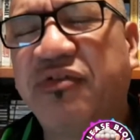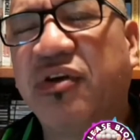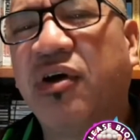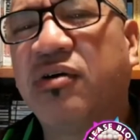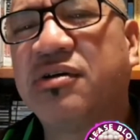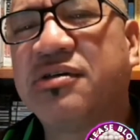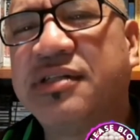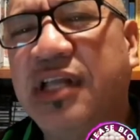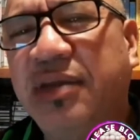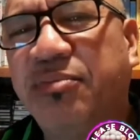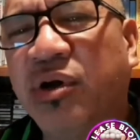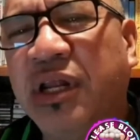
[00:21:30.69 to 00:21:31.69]
to go to
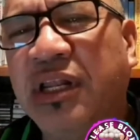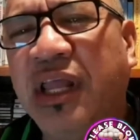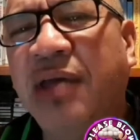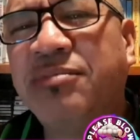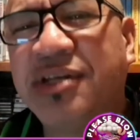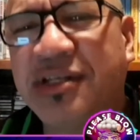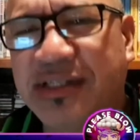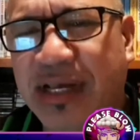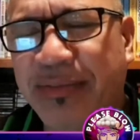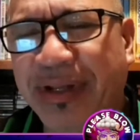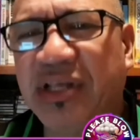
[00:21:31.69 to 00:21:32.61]
sleep on an empty stomach.